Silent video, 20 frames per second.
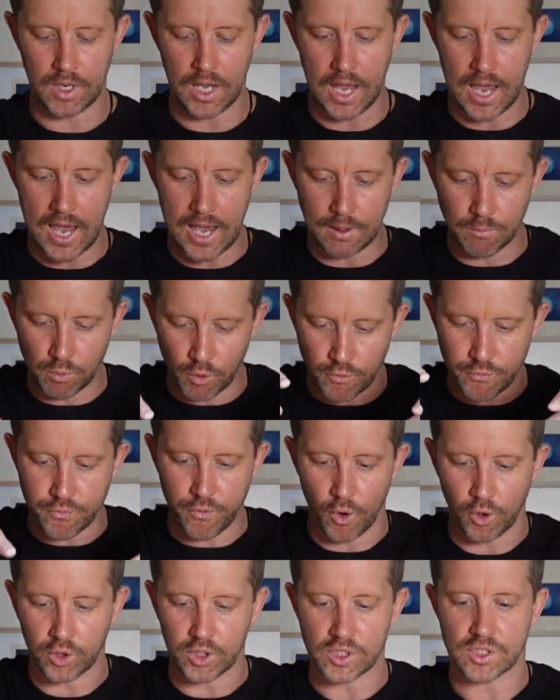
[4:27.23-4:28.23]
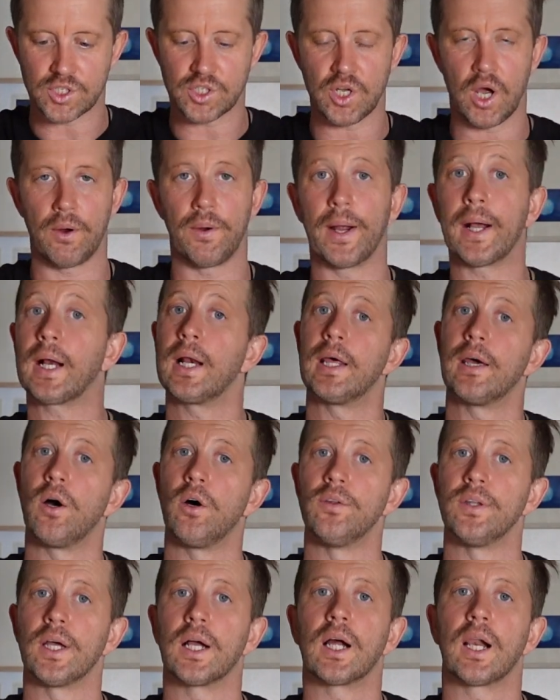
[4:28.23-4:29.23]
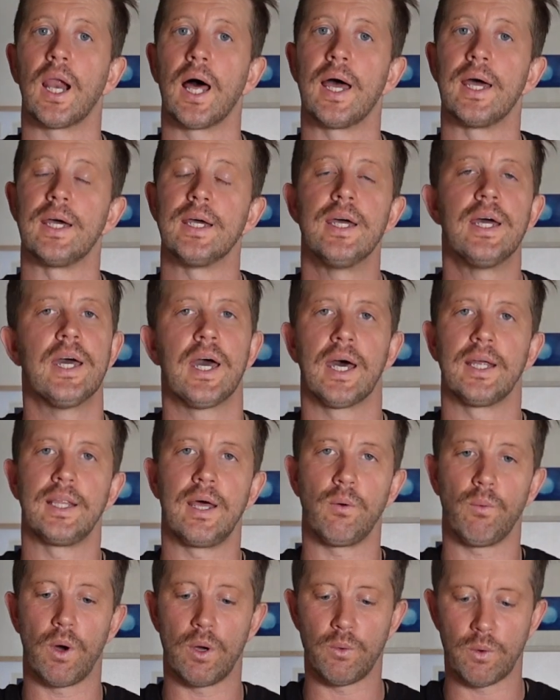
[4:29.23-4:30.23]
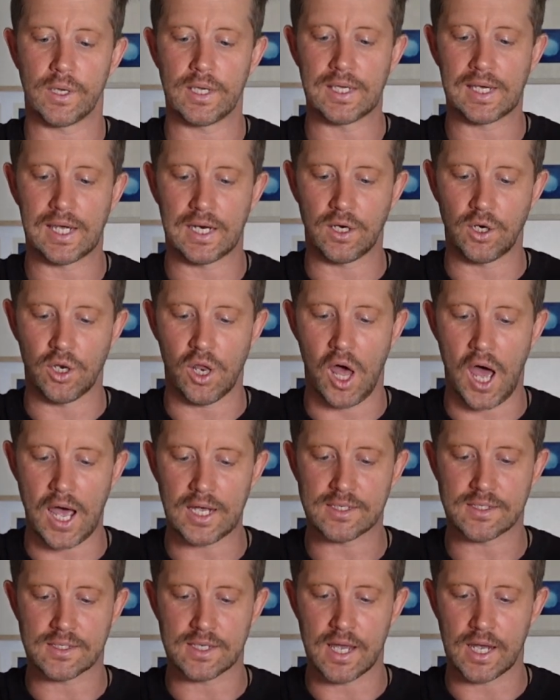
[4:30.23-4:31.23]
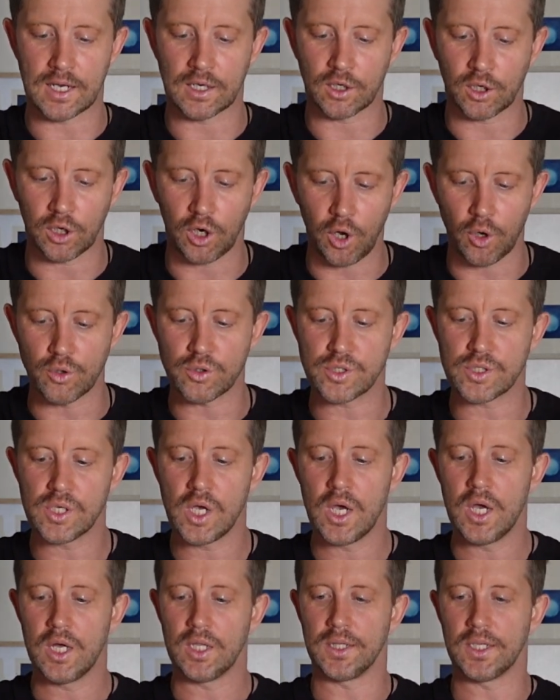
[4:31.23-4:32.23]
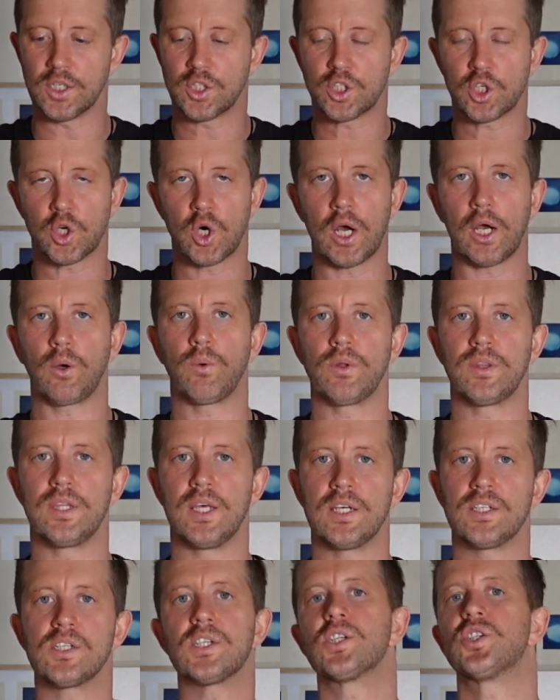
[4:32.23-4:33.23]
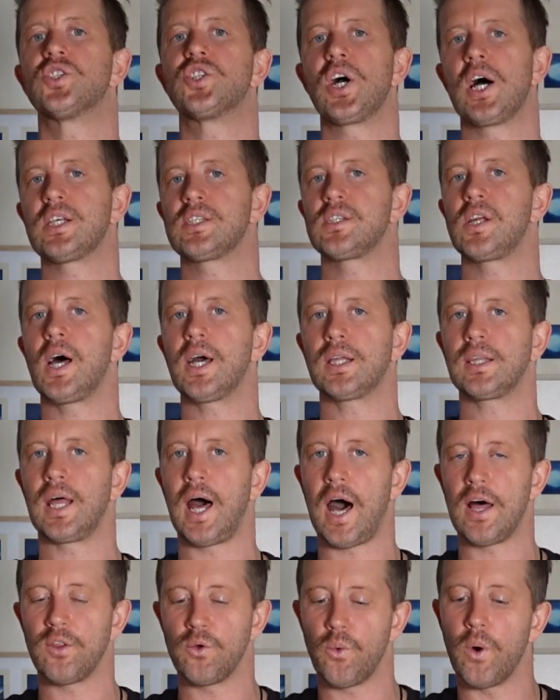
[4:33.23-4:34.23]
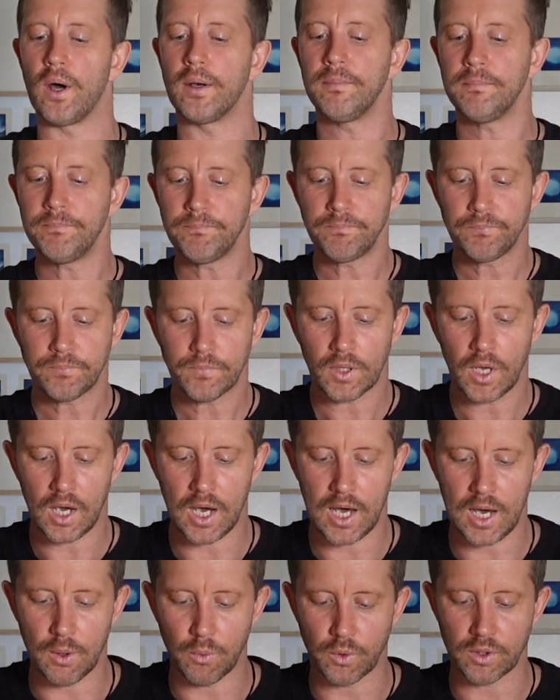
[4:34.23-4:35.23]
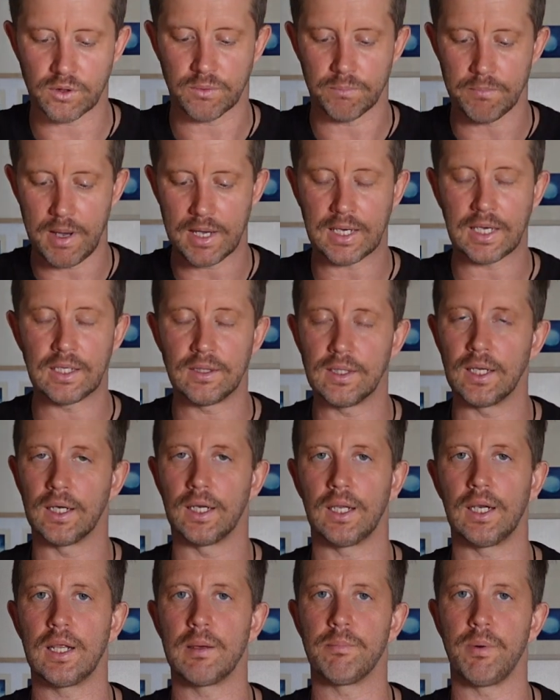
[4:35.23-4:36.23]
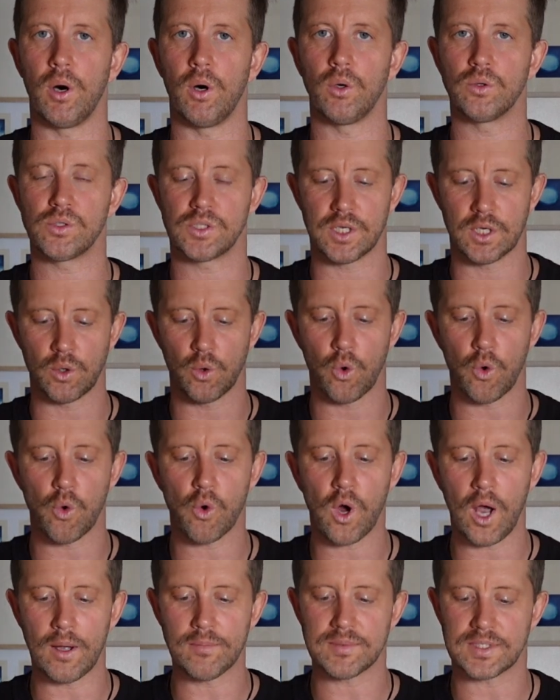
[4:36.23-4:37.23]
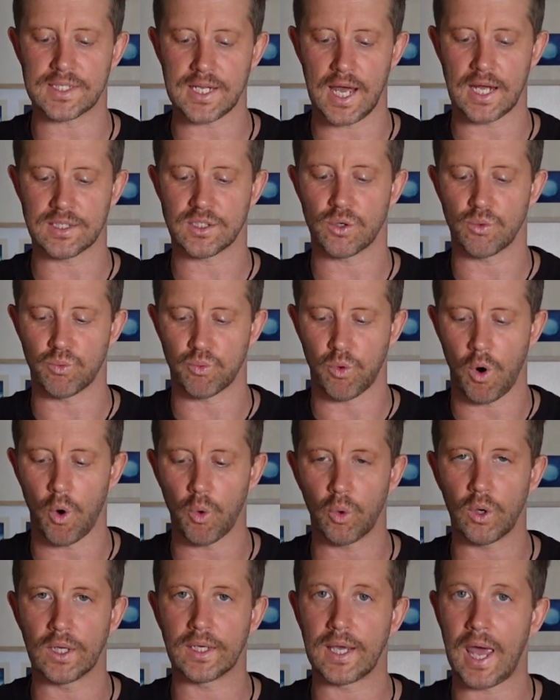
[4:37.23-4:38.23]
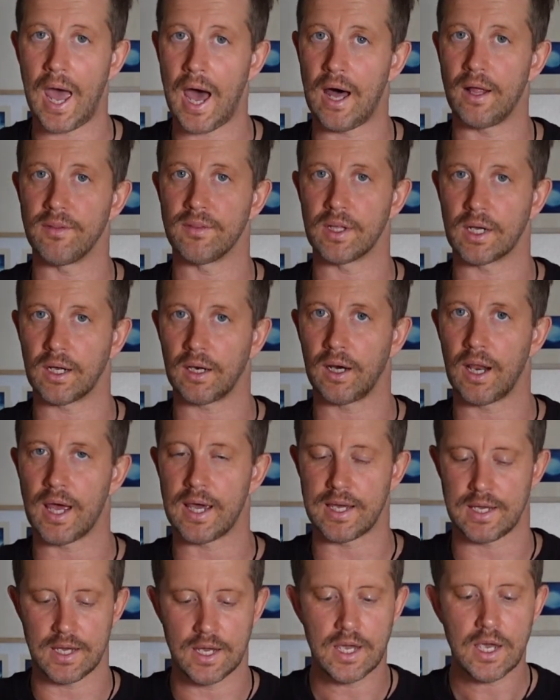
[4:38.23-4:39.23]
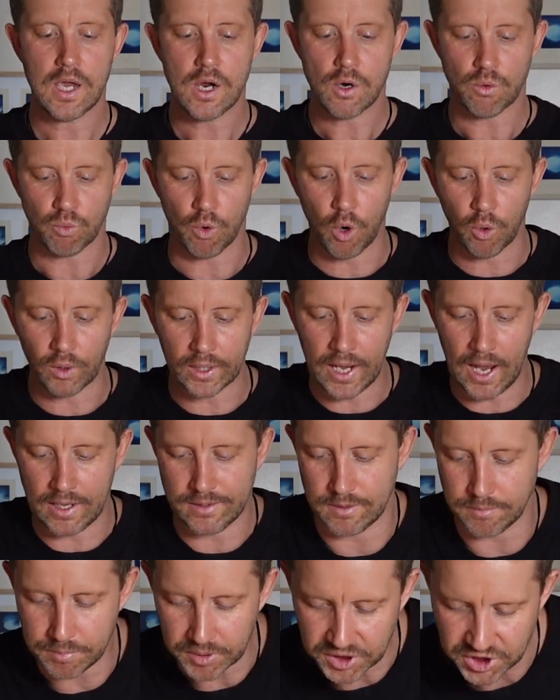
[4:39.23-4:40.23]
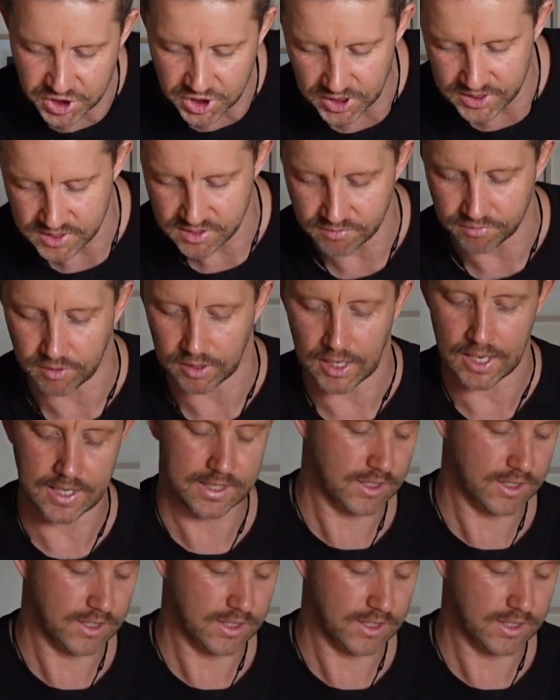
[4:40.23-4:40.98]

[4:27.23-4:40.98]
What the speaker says: and we'll focus directly on the clay, and that way we can get nice and close. The trick with this, just like the other one, with making the Lilly bowls, it all comes down to rolling out the clay, rolling out the big sheets of clay.